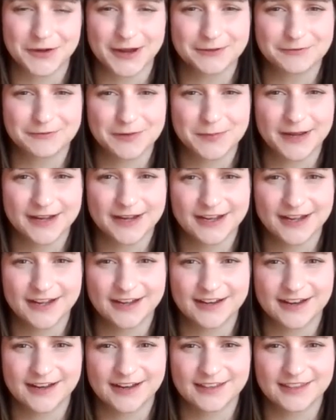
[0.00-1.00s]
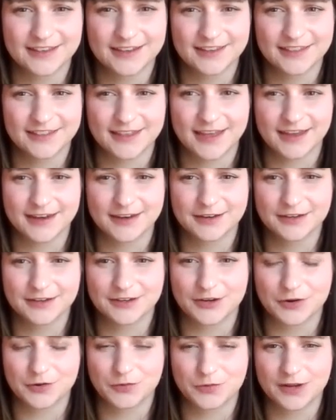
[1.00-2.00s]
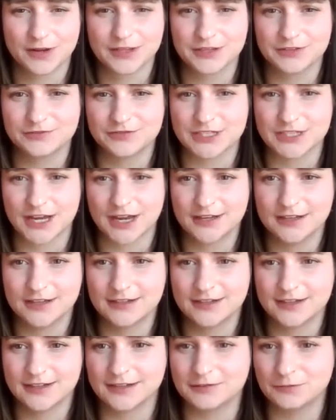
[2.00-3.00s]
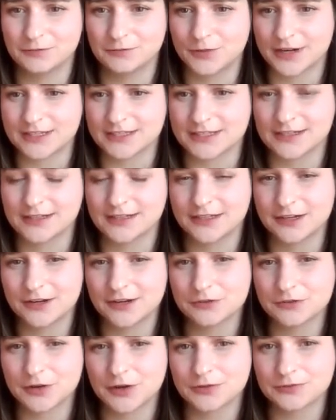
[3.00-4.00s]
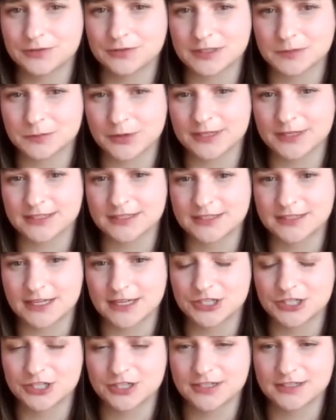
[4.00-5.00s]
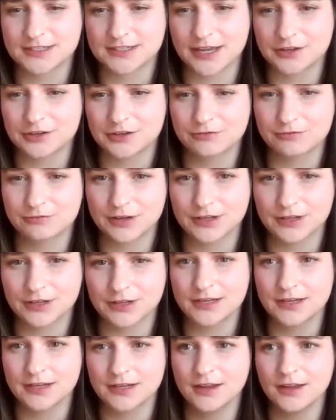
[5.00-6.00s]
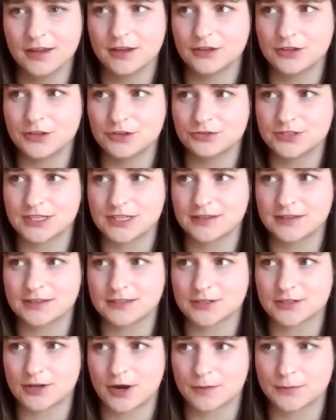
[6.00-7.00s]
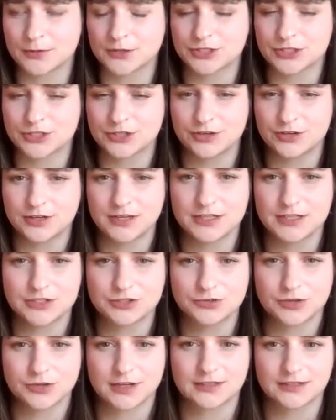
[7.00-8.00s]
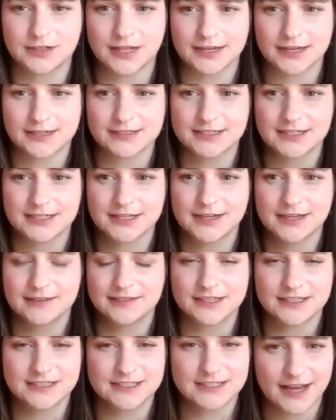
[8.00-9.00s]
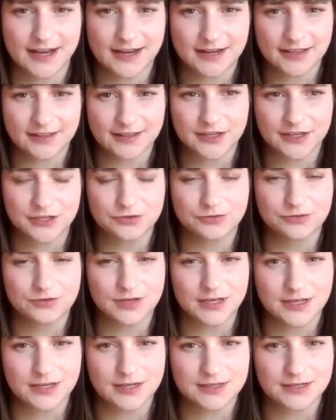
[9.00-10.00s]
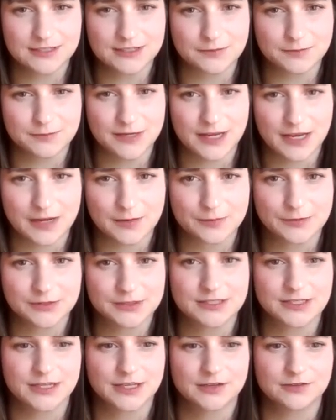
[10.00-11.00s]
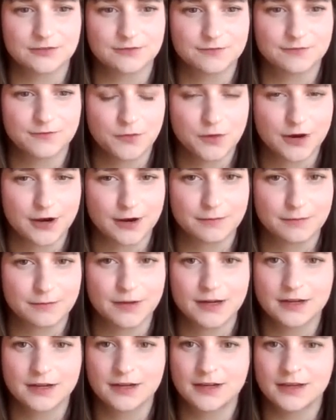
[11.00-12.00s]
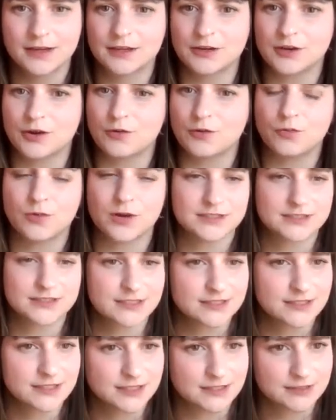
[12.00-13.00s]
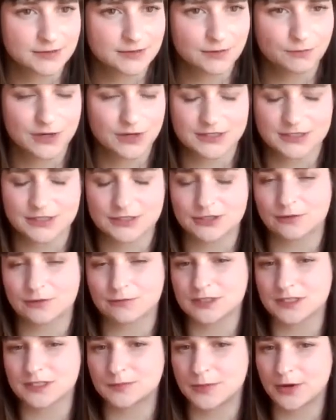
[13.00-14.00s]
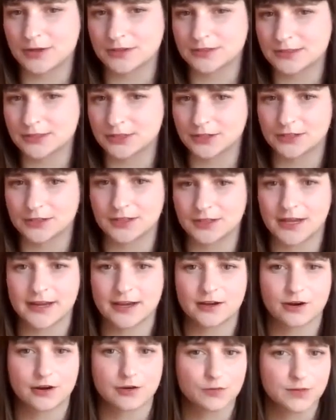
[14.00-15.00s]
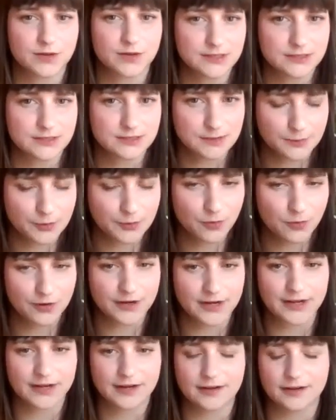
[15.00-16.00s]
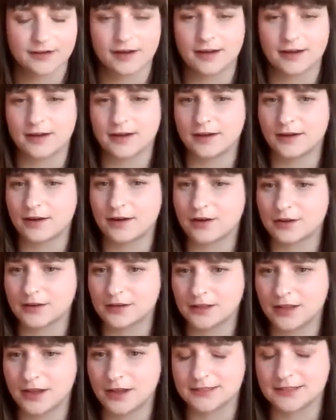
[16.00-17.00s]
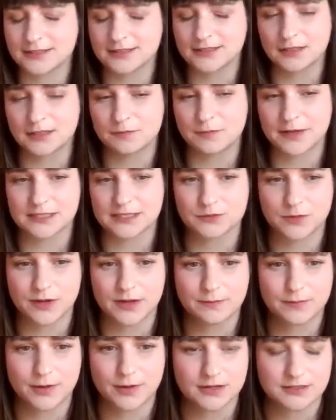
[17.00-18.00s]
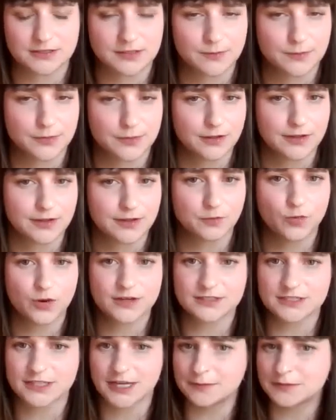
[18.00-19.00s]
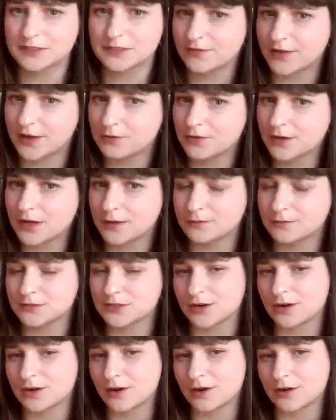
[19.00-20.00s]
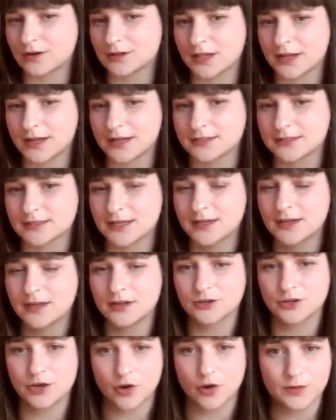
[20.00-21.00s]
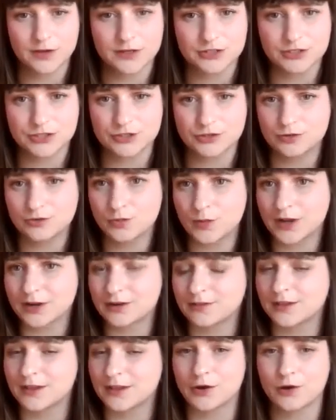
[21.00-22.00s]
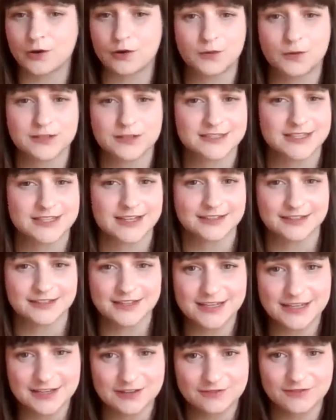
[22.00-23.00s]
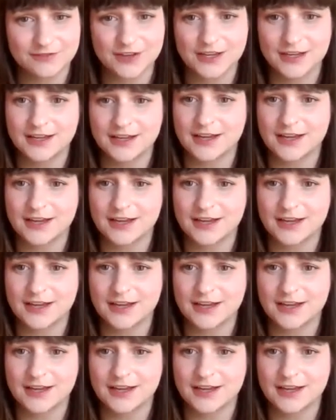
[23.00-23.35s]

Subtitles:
great, Rebecca. And I think that, what you've done and what is clear throughout this presentation is that you're really using this opportunity to collect the data that you need to be able to inform, what does our response look like? Are we supporting our clients in the best way possible? And what types of outcomes are our clients going to? Where do they go once they leave